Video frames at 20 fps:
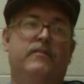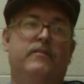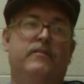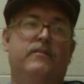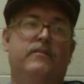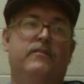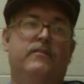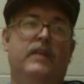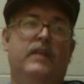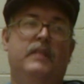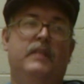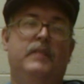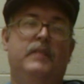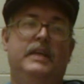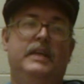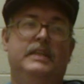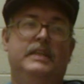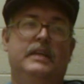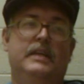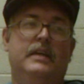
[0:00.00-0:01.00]

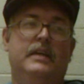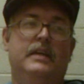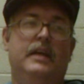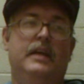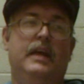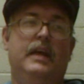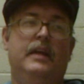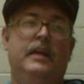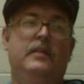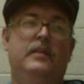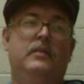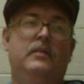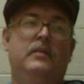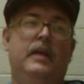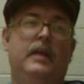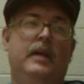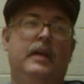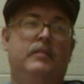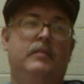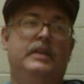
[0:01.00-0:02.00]
Funimation and
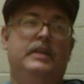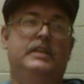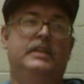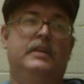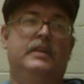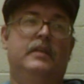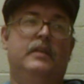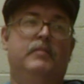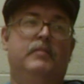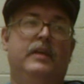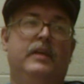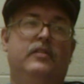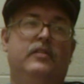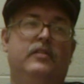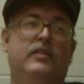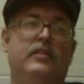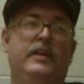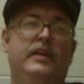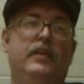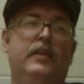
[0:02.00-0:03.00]
animation done by
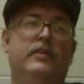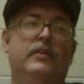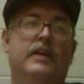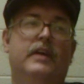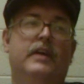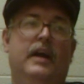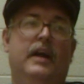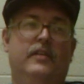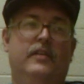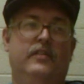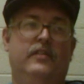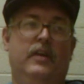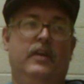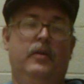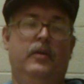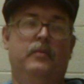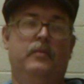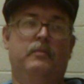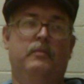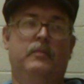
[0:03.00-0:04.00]
Studio Gonzo.
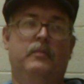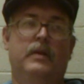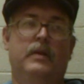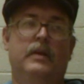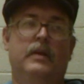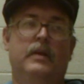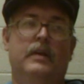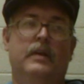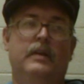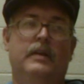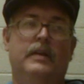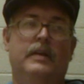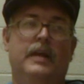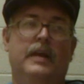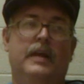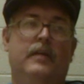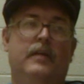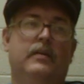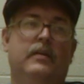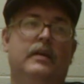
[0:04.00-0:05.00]

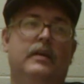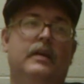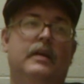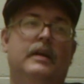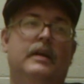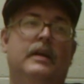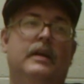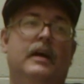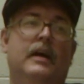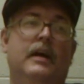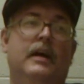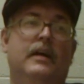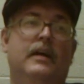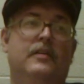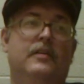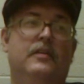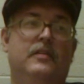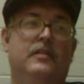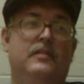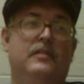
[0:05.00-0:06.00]
Now,
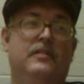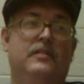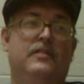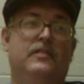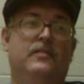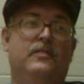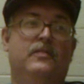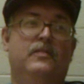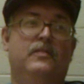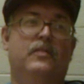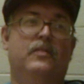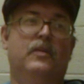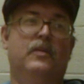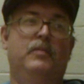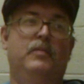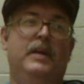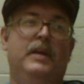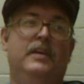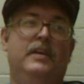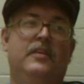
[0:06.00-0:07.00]
for the
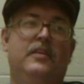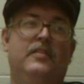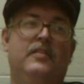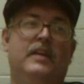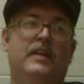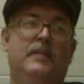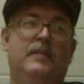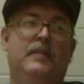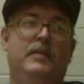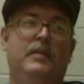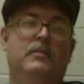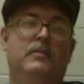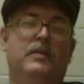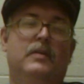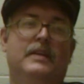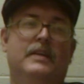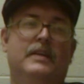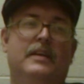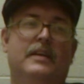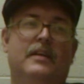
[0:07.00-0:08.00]
big news that I've been
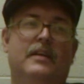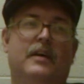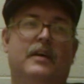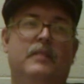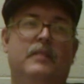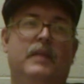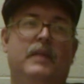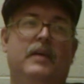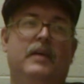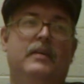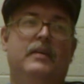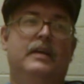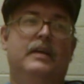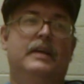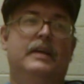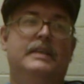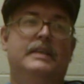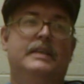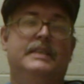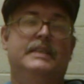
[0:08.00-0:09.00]
wanting to talk about,
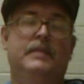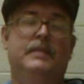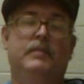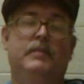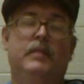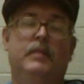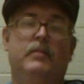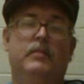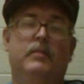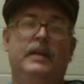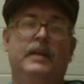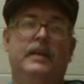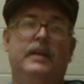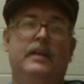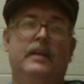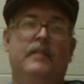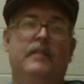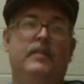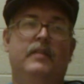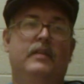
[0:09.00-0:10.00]
September the
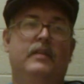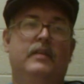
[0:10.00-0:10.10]
11th,